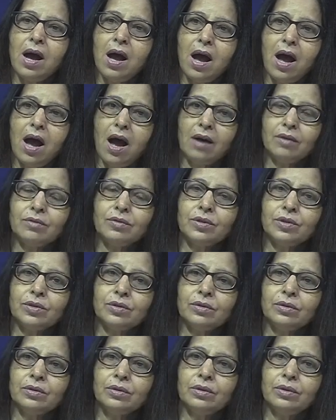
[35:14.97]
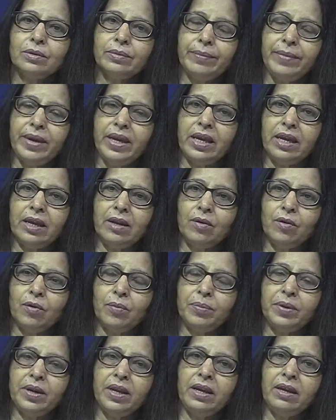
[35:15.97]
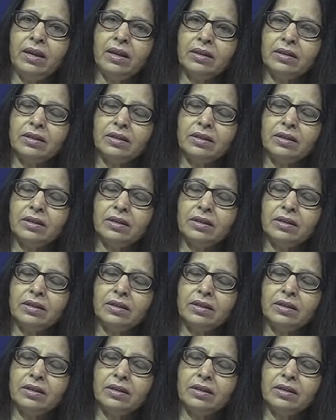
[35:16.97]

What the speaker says: how to make an opening,